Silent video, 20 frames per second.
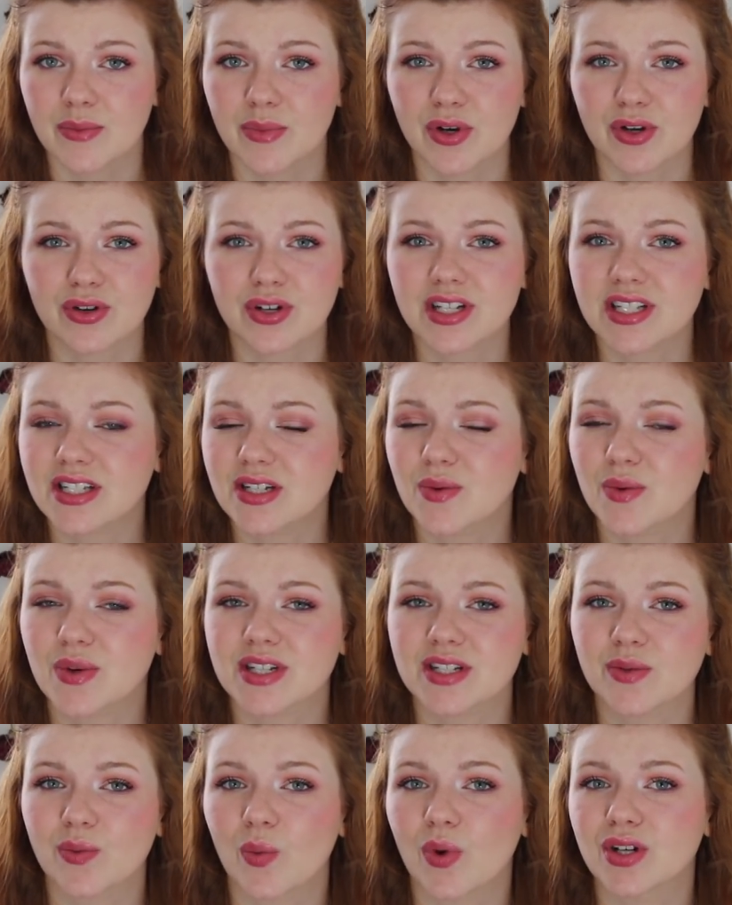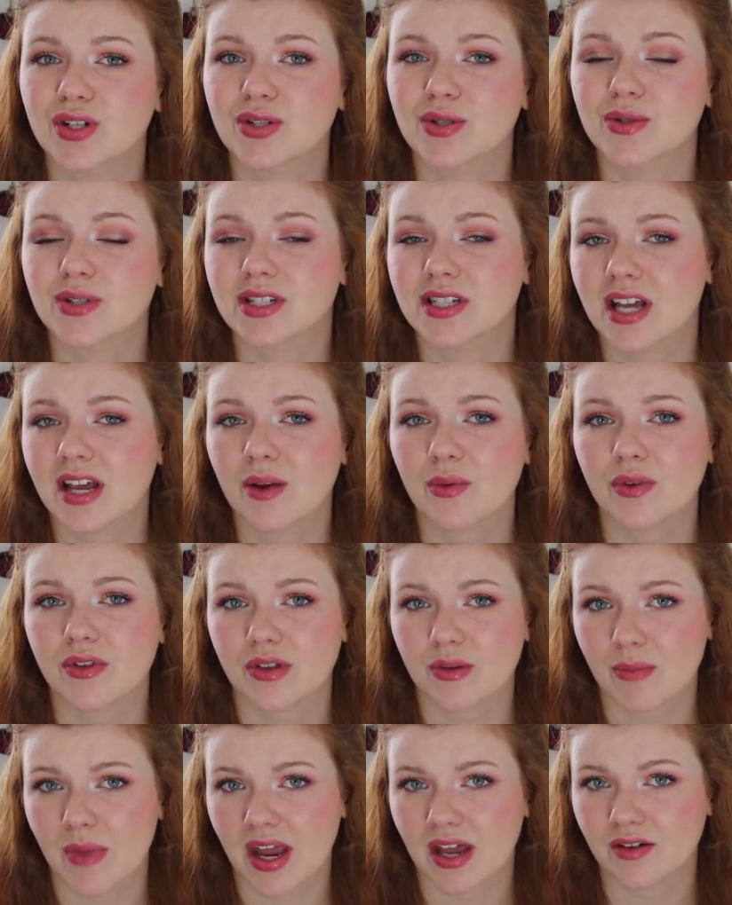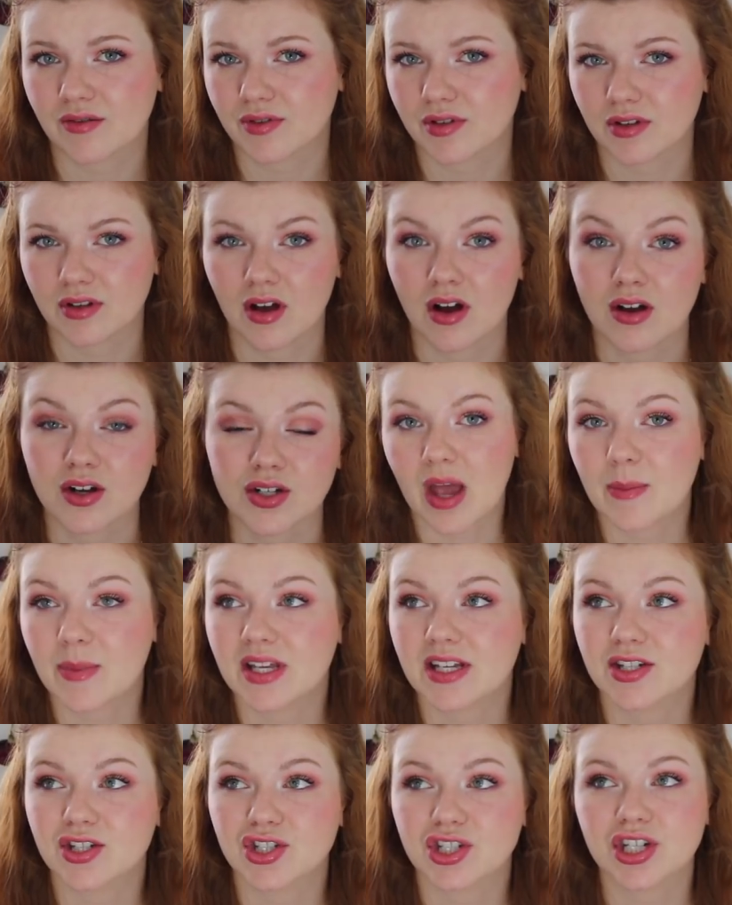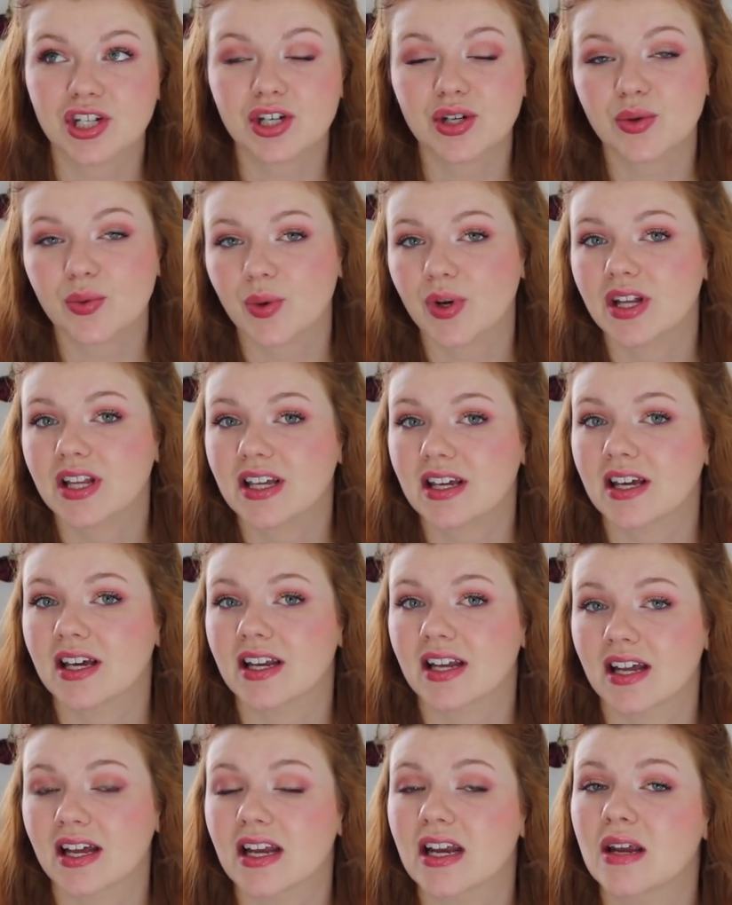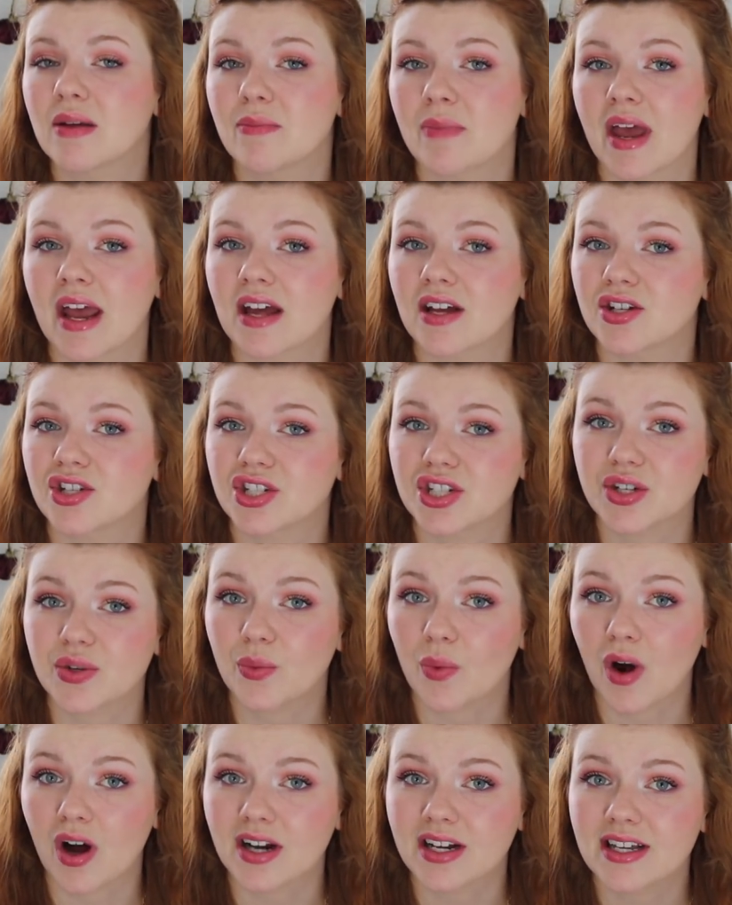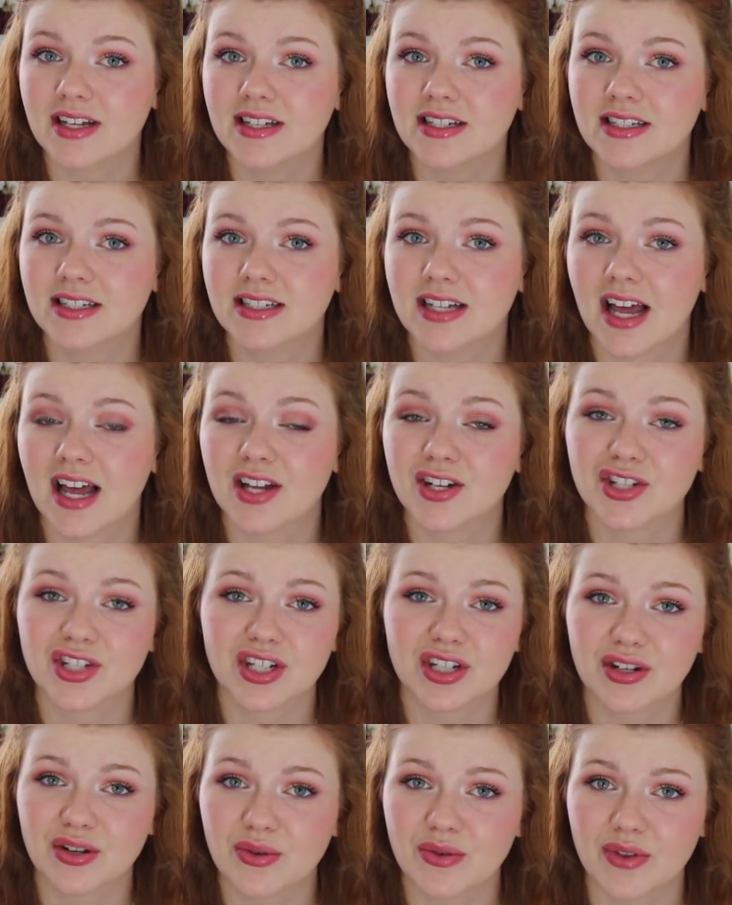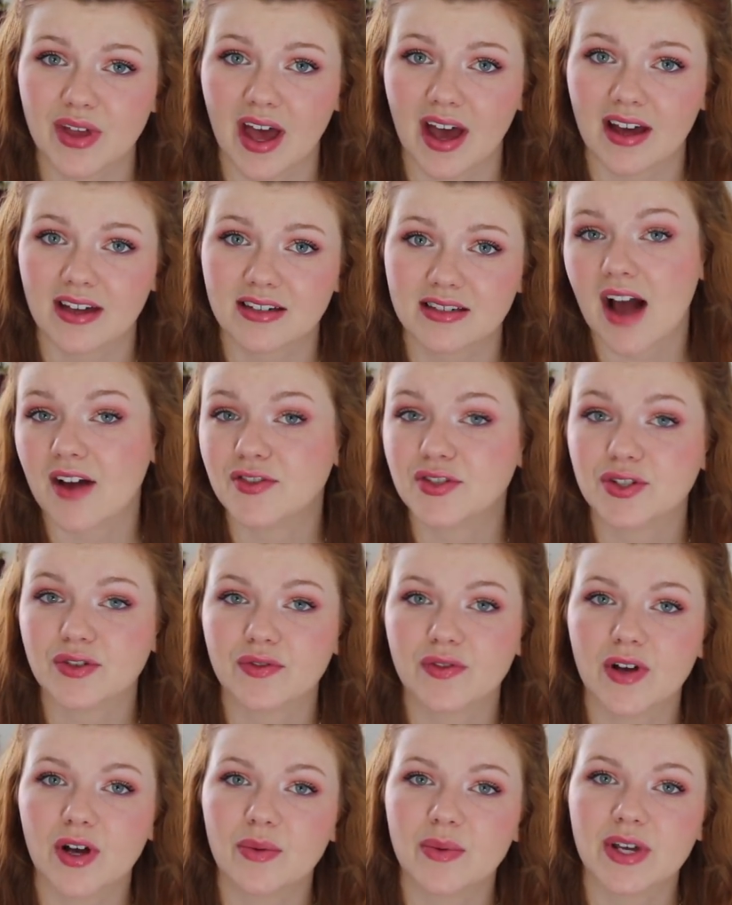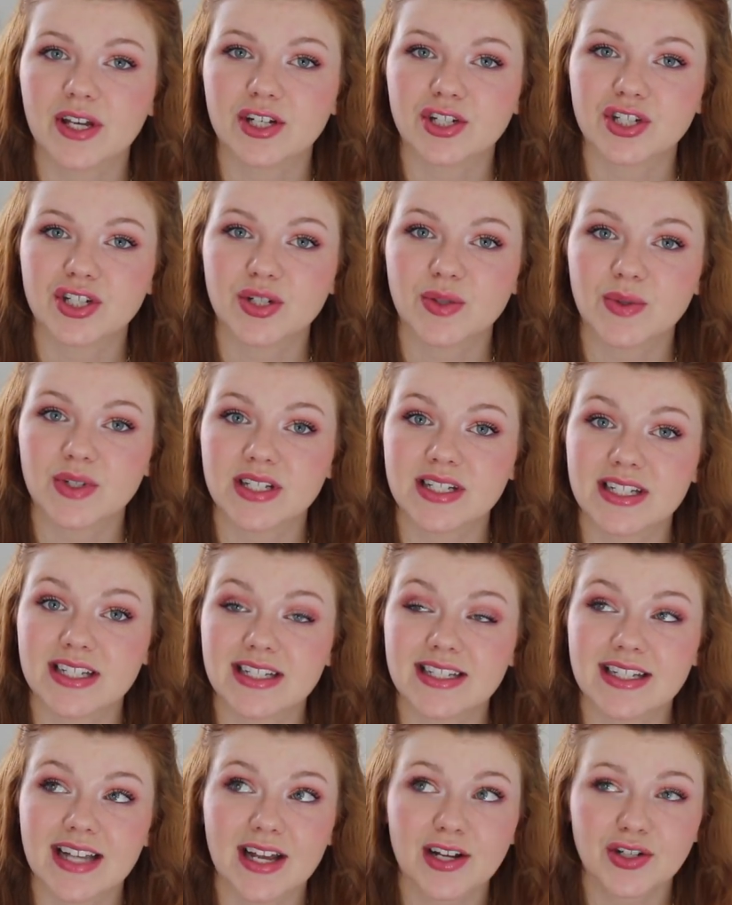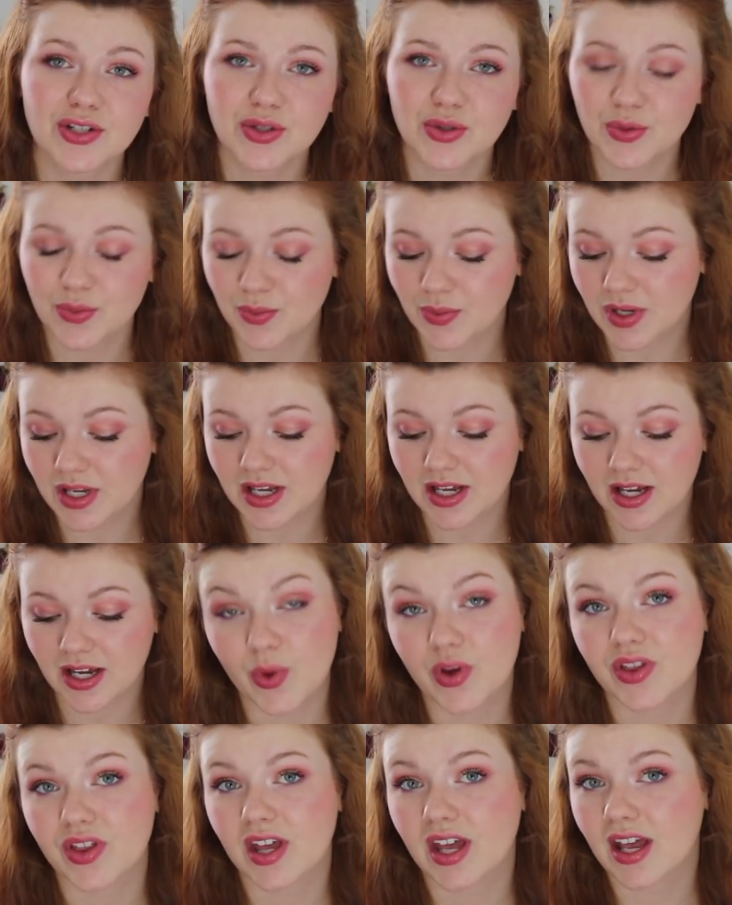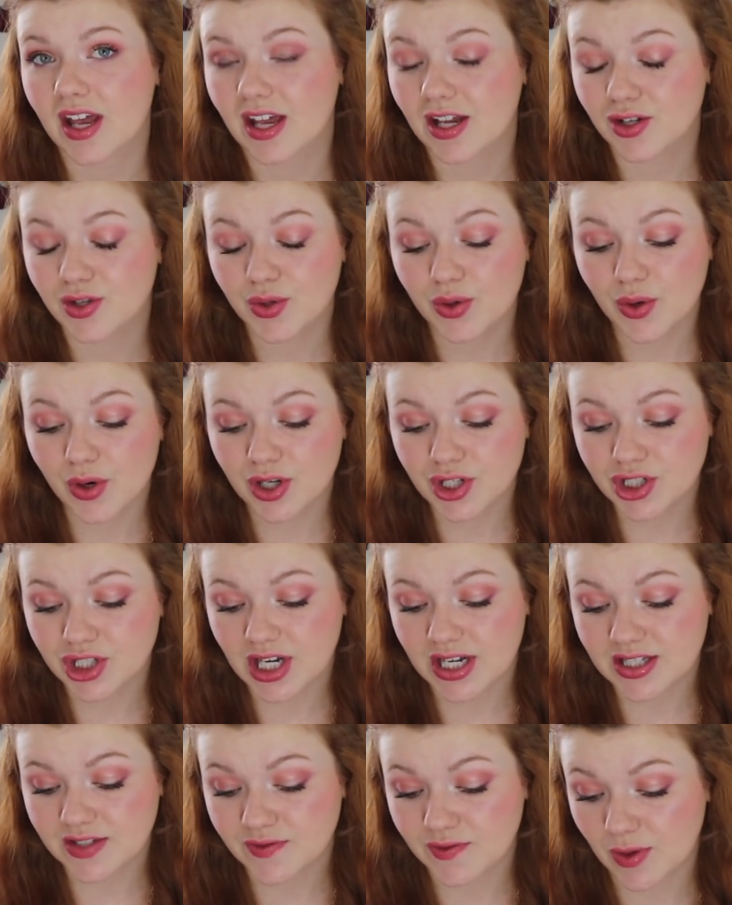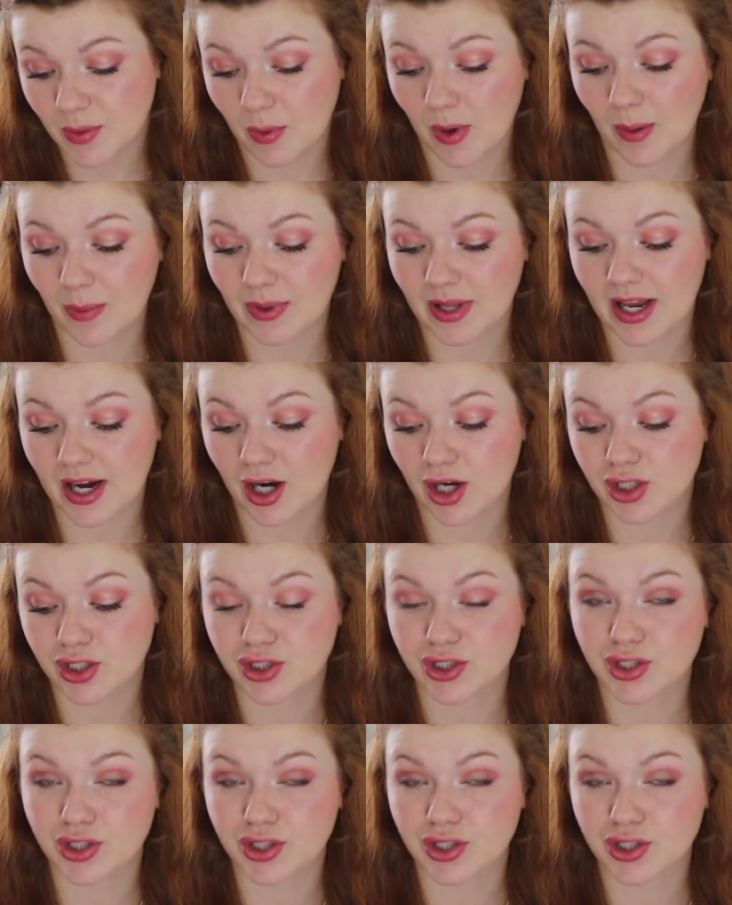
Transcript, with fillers: But Christa wasn't one to stay with a man for long. I mean, she could really get any man she wanted, and she knew that. After filming, she was said to be with New York Jets football player